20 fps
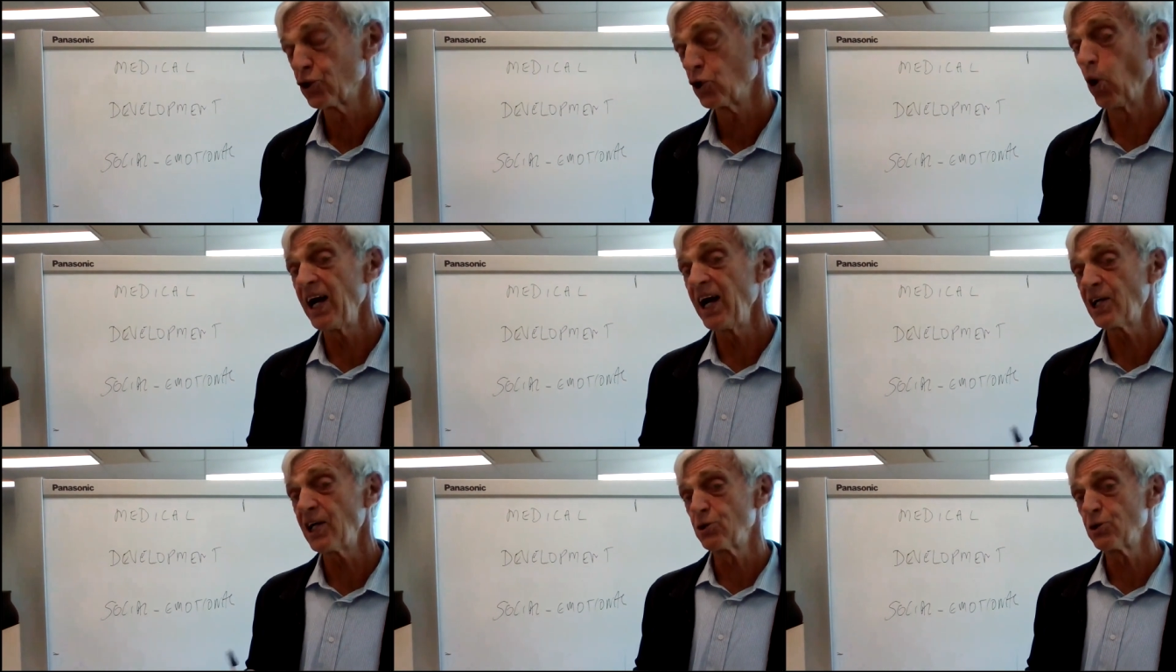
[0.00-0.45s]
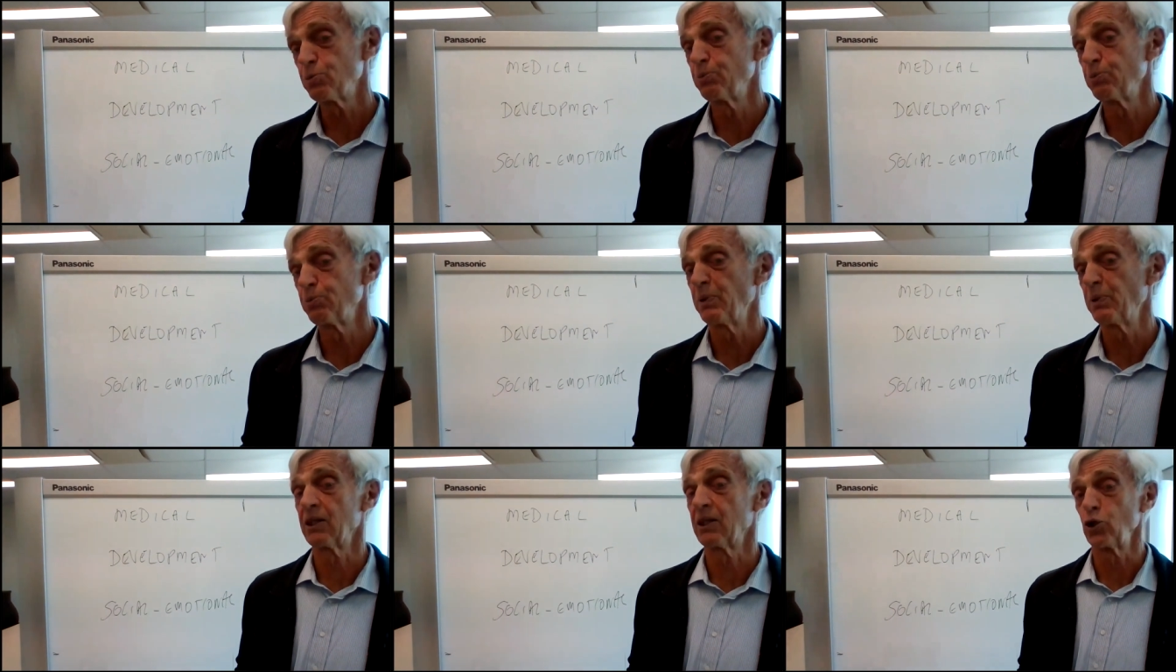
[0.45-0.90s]
so I
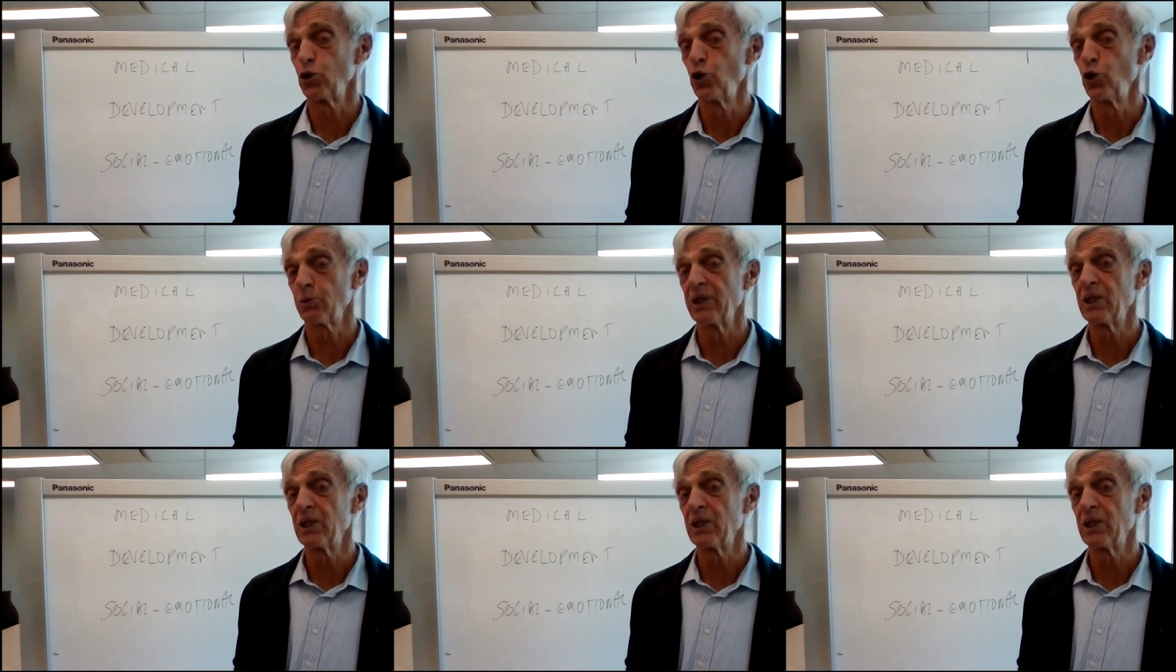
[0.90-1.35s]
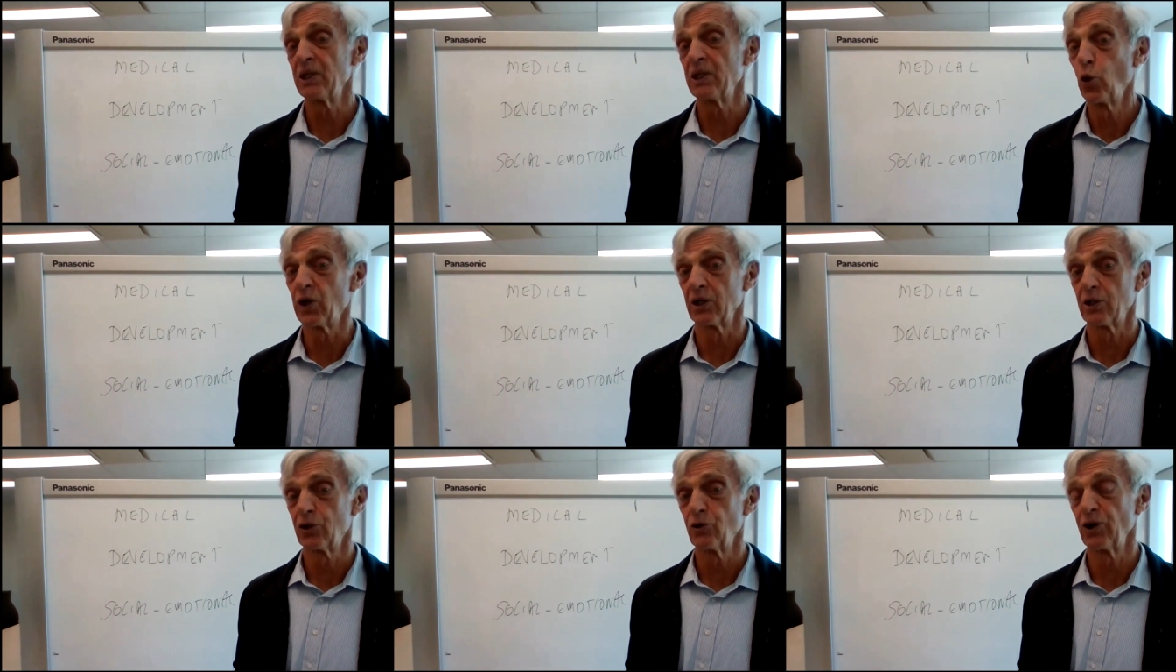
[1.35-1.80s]
expect that you should be
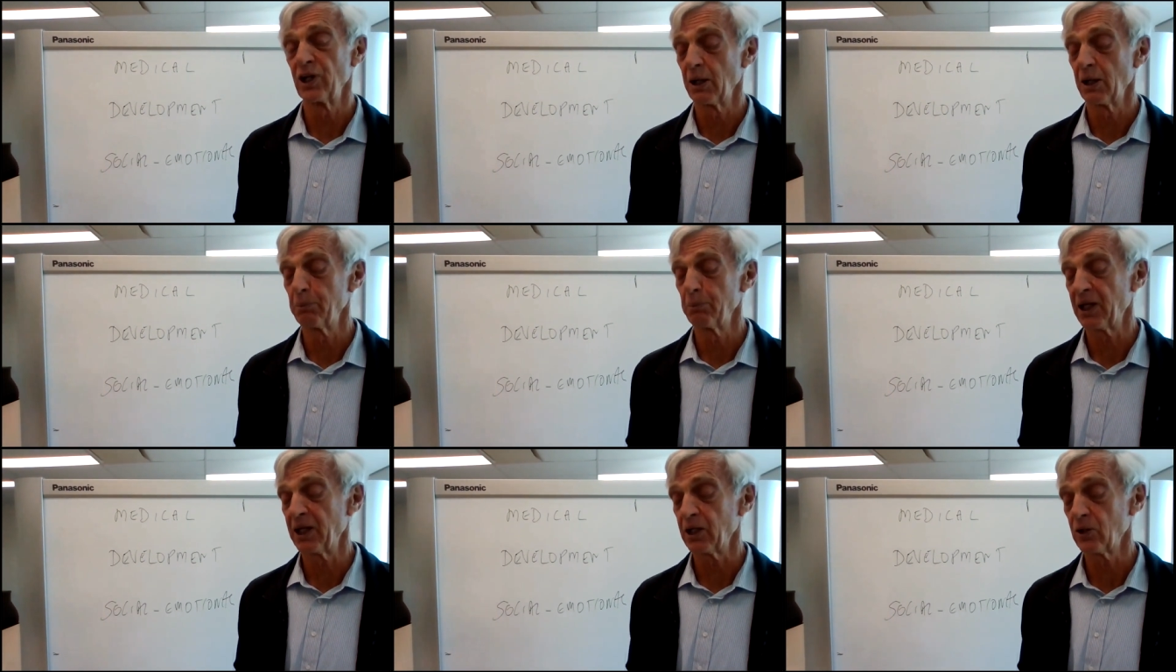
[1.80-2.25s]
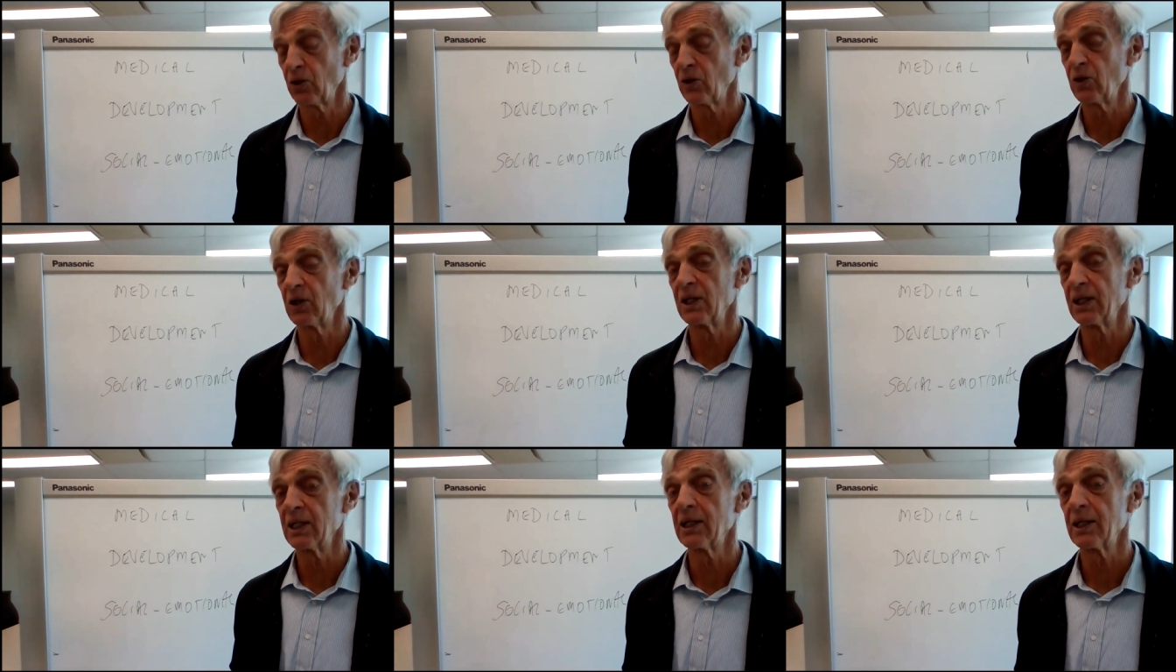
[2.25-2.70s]
good at doing a
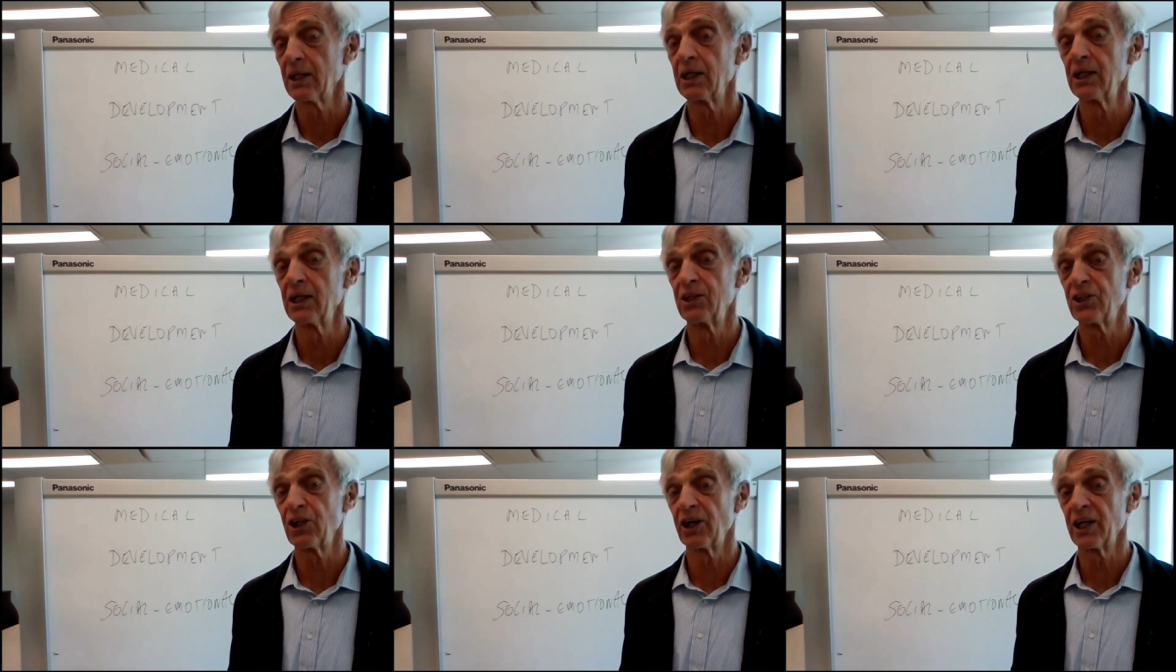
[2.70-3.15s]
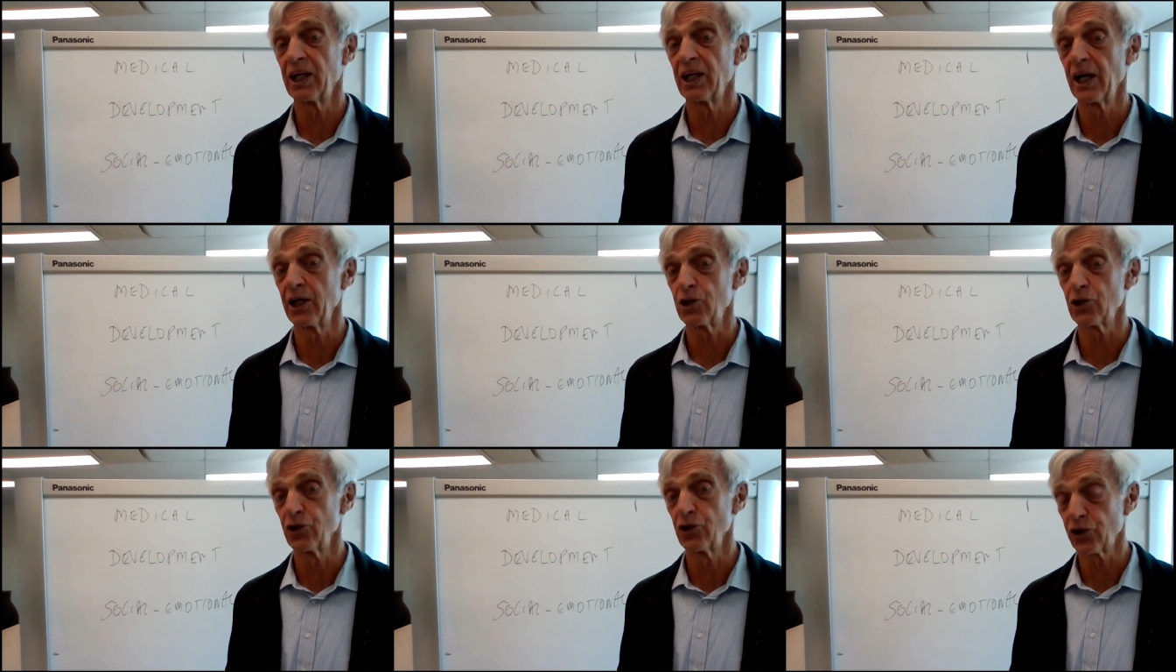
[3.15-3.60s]
medical
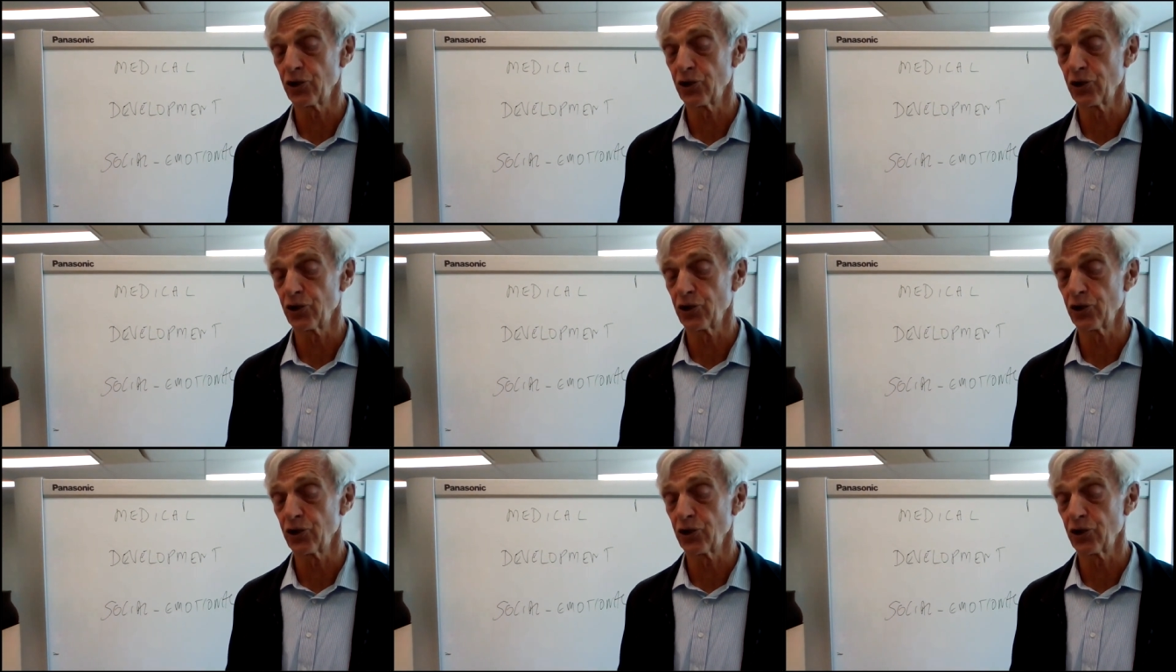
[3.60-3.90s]
interrogation.